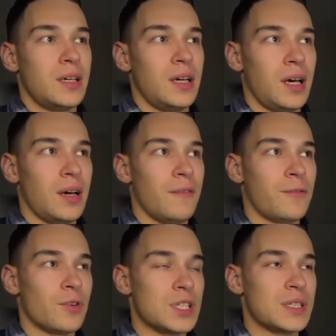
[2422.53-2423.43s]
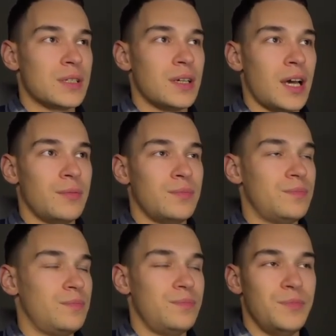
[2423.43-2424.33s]
Of course,
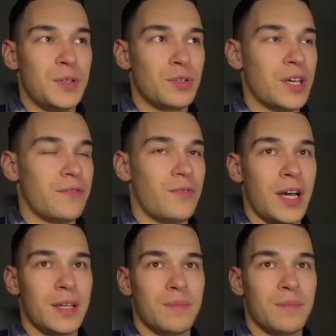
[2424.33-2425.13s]
we could have find